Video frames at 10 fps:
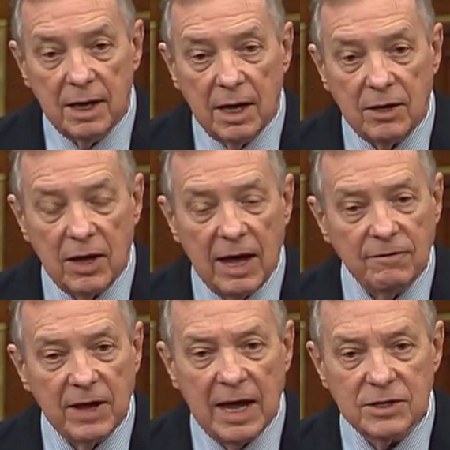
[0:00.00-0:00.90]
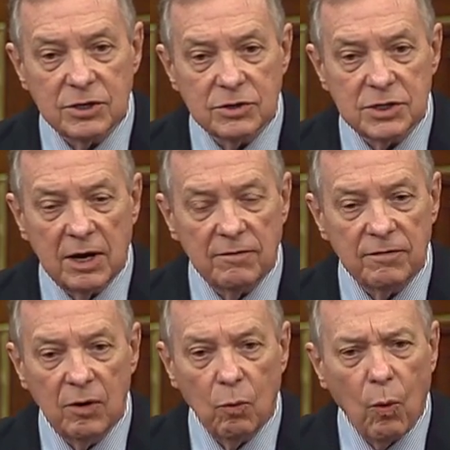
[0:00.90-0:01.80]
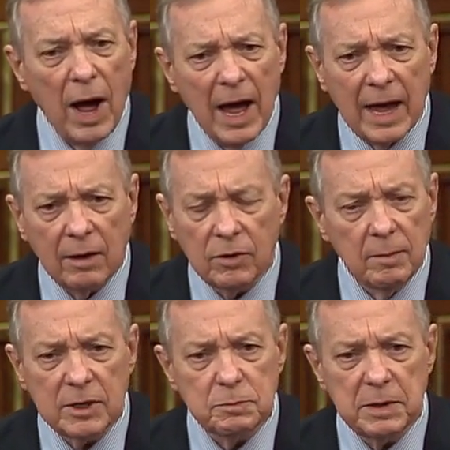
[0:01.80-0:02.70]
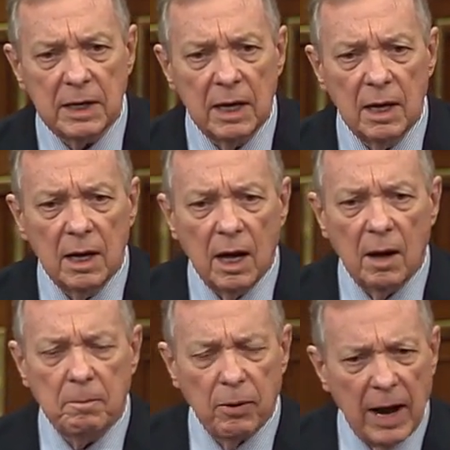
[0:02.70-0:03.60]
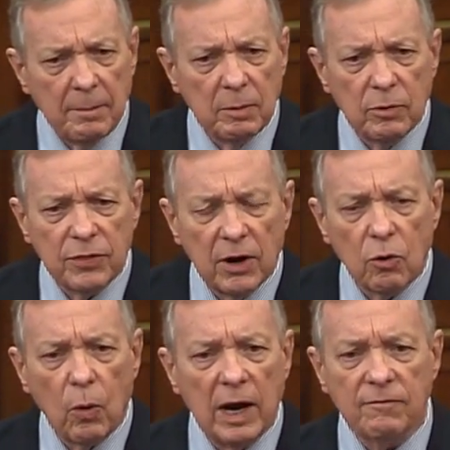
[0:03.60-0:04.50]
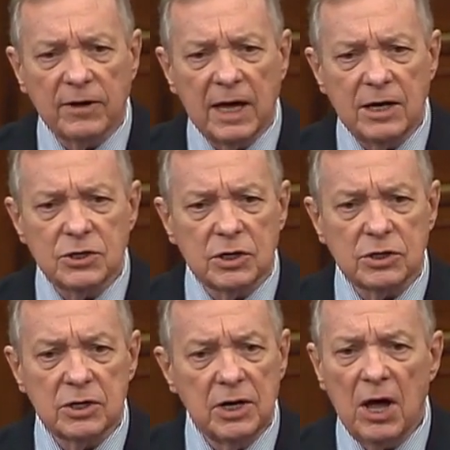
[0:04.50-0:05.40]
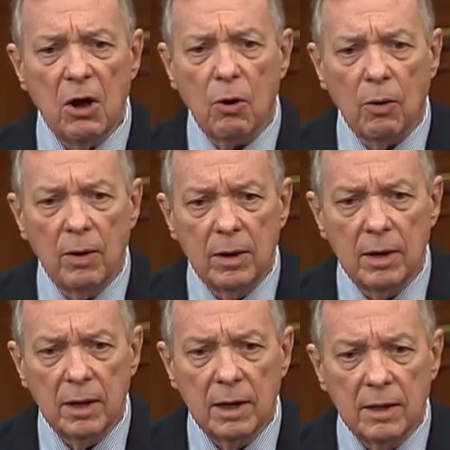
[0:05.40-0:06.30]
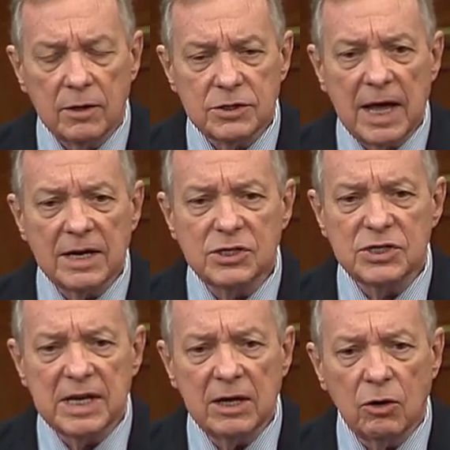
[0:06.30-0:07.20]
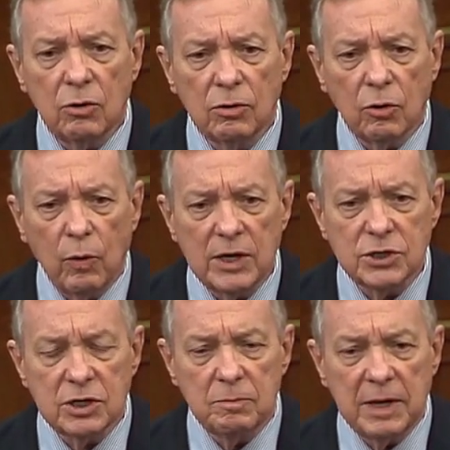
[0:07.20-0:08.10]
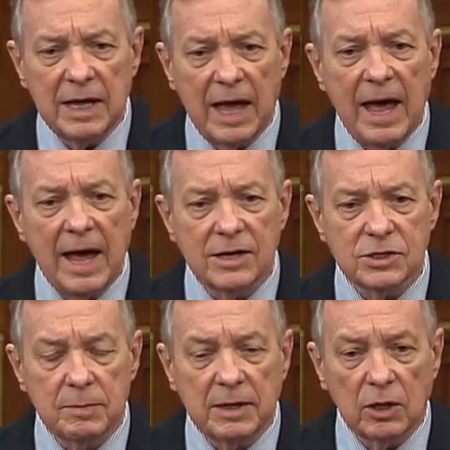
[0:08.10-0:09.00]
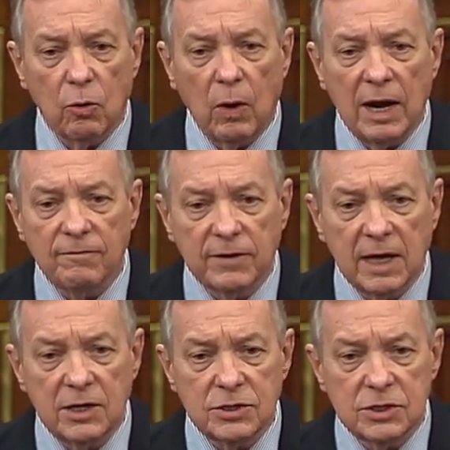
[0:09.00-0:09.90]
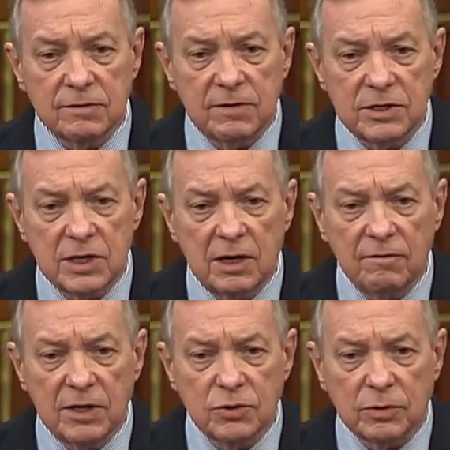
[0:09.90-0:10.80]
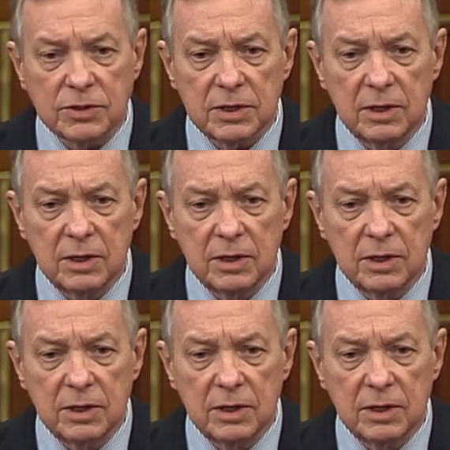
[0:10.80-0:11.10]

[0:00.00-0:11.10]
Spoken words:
And you have to ask yourself, why? There must be a problem with their qualifications. No, there's not a single question being asked about the qualifications of these individuals.